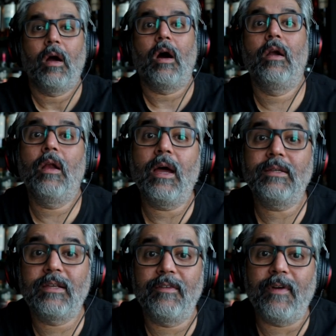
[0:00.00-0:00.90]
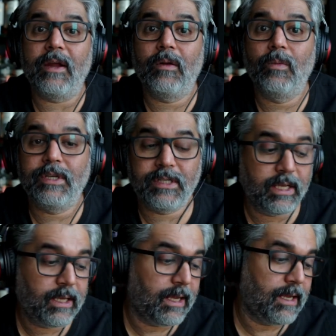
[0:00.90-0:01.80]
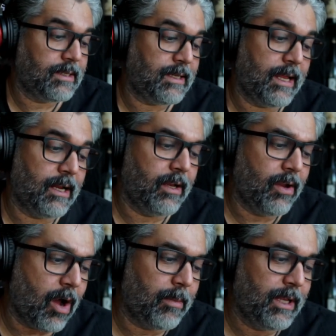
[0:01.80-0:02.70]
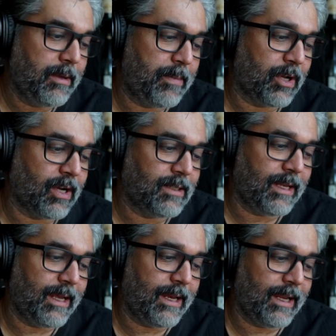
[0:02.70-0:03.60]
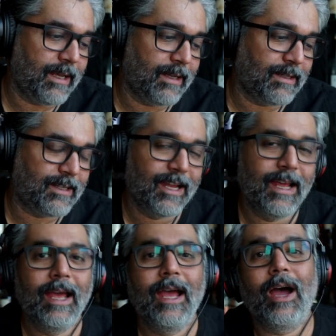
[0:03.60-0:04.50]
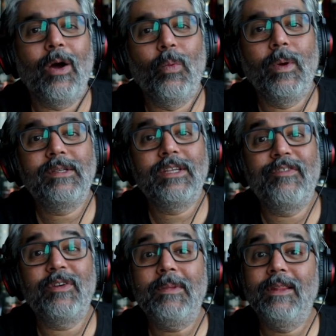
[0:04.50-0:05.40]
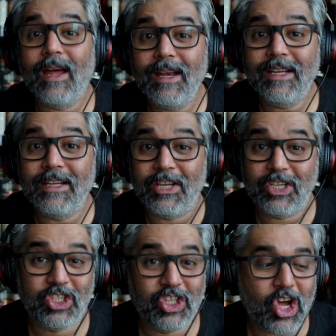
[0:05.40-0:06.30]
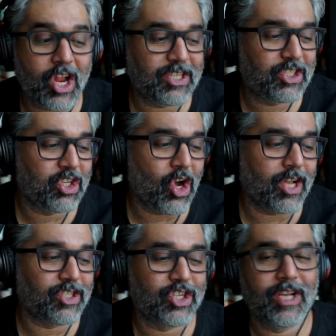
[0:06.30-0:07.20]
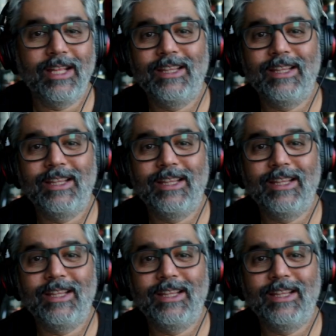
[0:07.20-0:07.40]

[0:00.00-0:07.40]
Our last and final whiskey is an anomaly because it is a whiskey from London. It's not a Scotch.